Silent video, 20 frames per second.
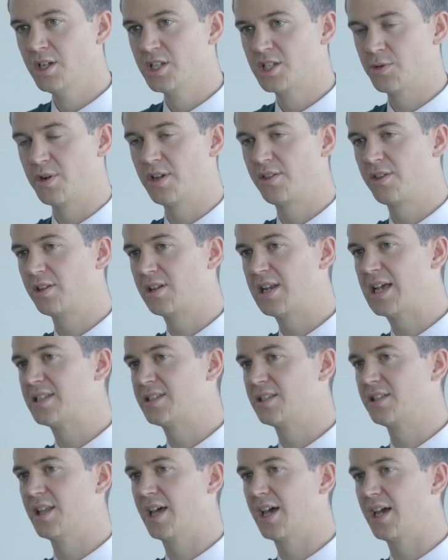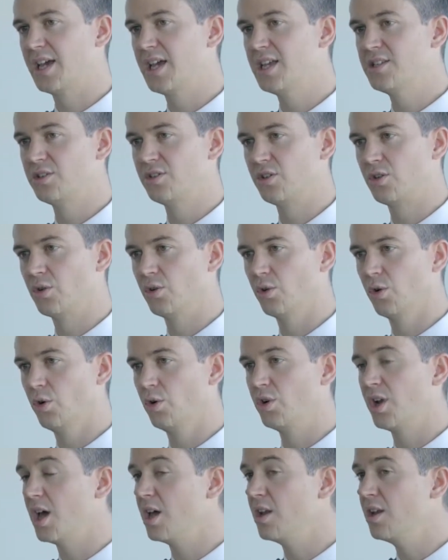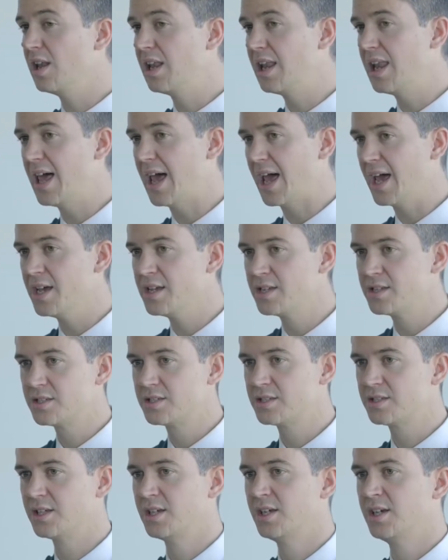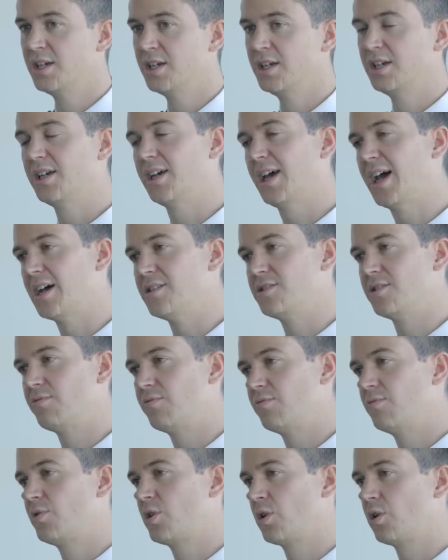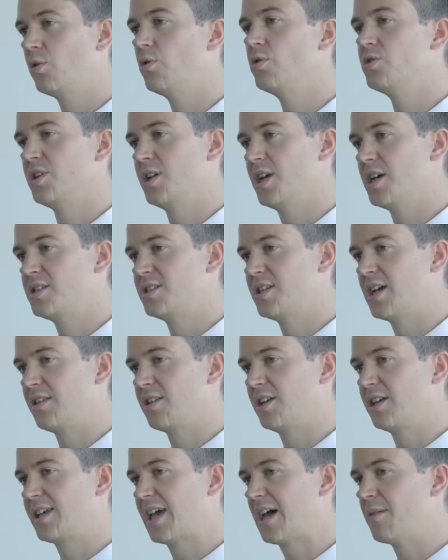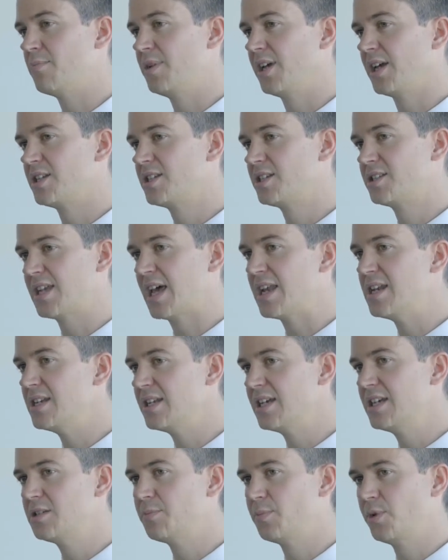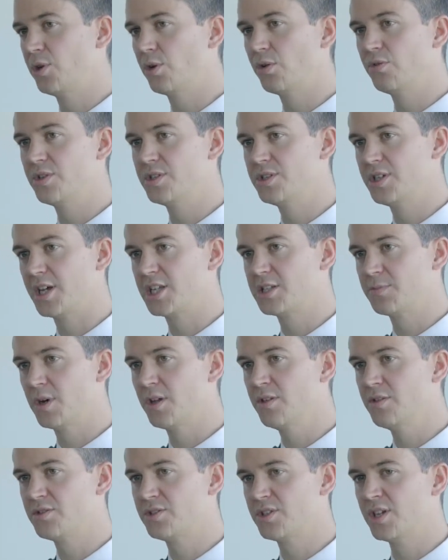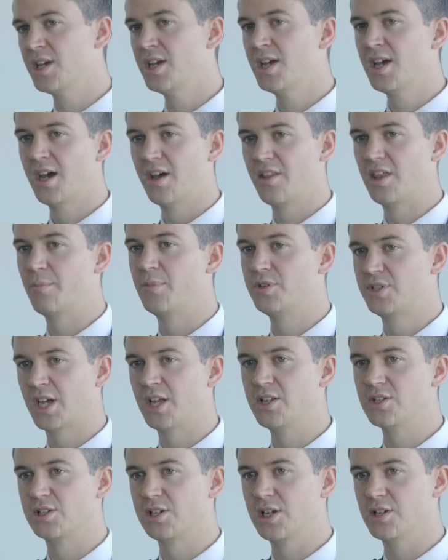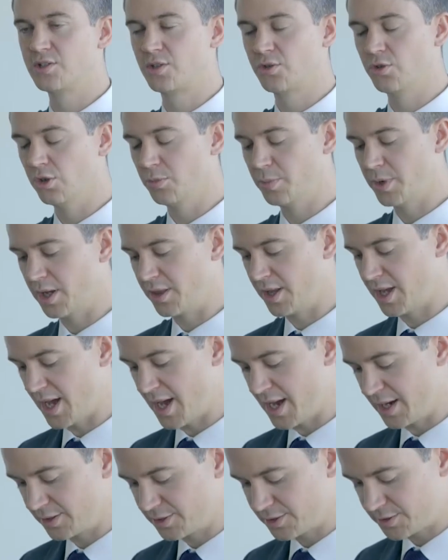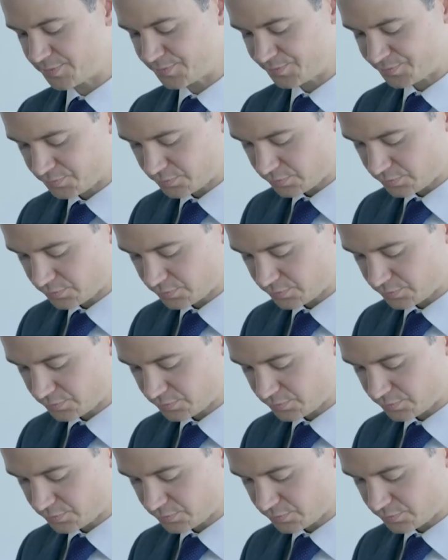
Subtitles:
So anything less than that isn't caught unless it has a clause in it saying that it can be extended beyond the 6 months, and then potentially it's caught by the Act.